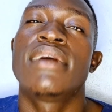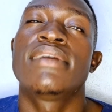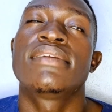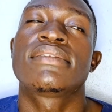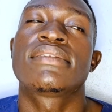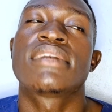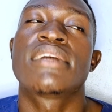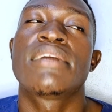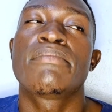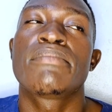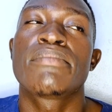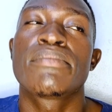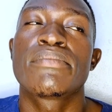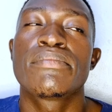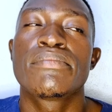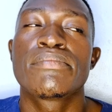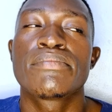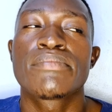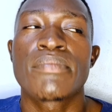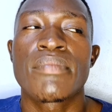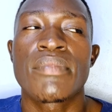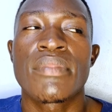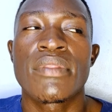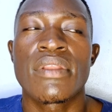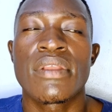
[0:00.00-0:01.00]

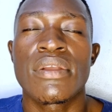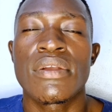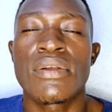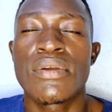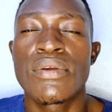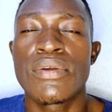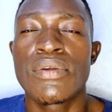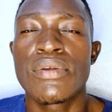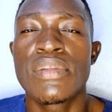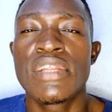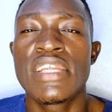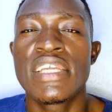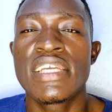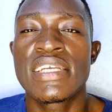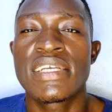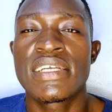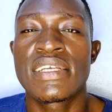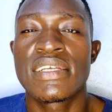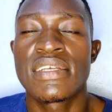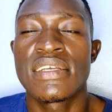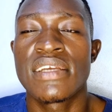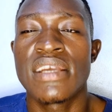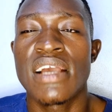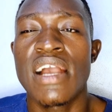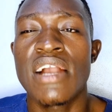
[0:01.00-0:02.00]
Some chronic
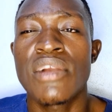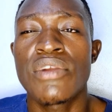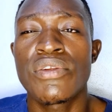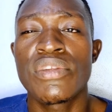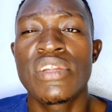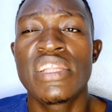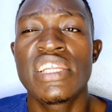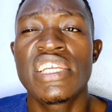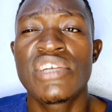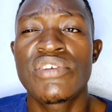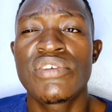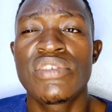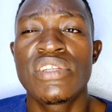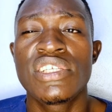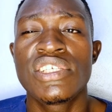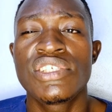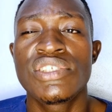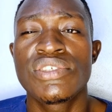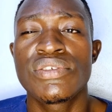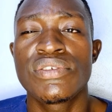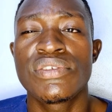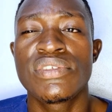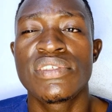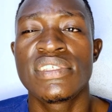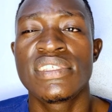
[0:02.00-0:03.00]
A chronic
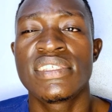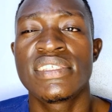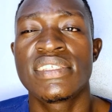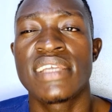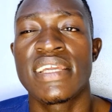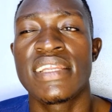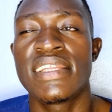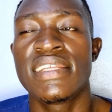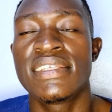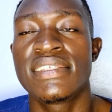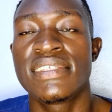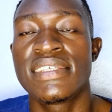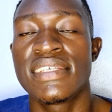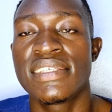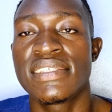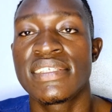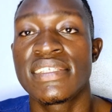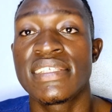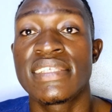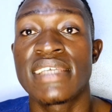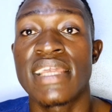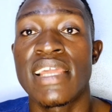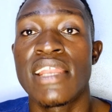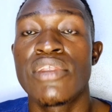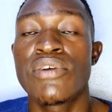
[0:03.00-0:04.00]
condition is a disease,
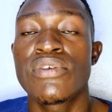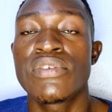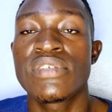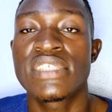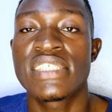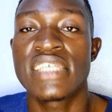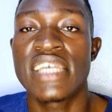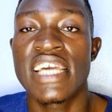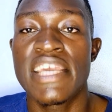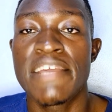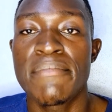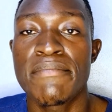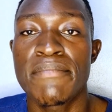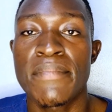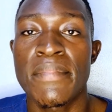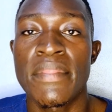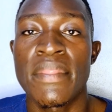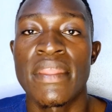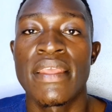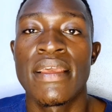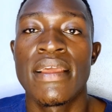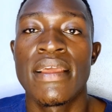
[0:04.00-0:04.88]
is a long term